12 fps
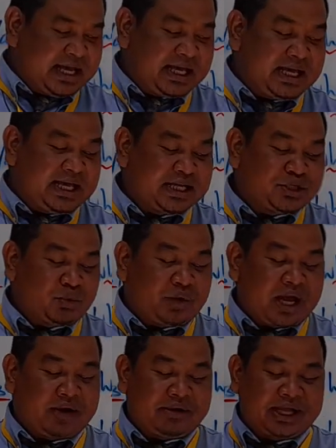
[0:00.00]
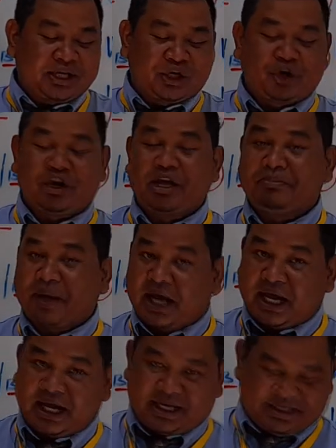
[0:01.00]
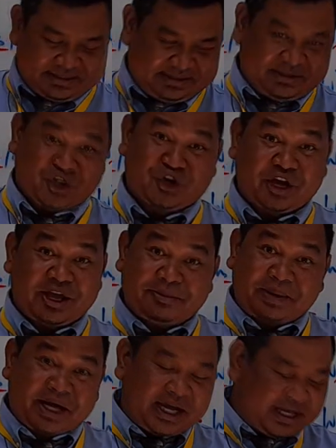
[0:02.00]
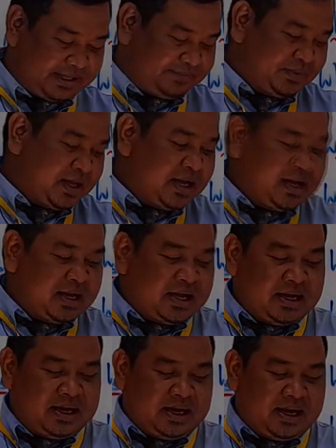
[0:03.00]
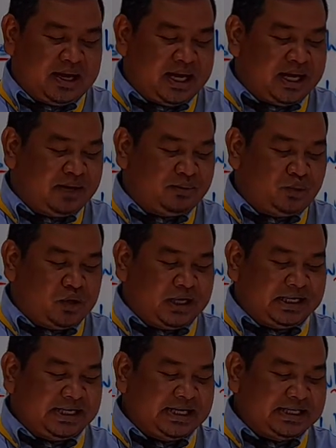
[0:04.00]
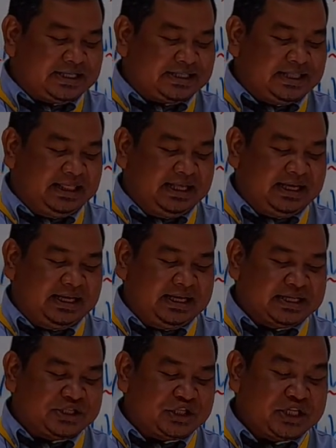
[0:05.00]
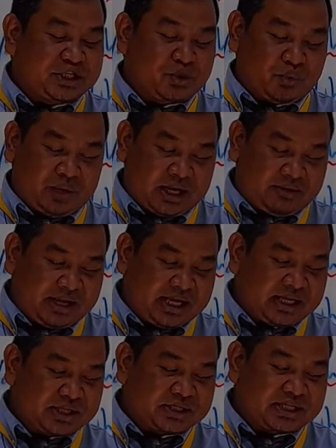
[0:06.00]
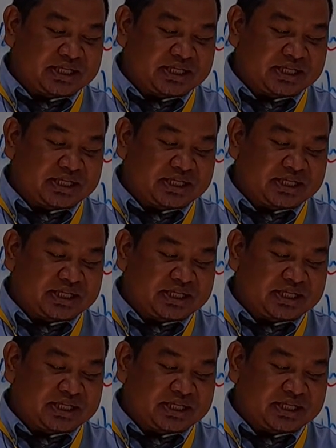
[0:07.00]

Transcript: He is wearing gray pen. What is the she's wearing?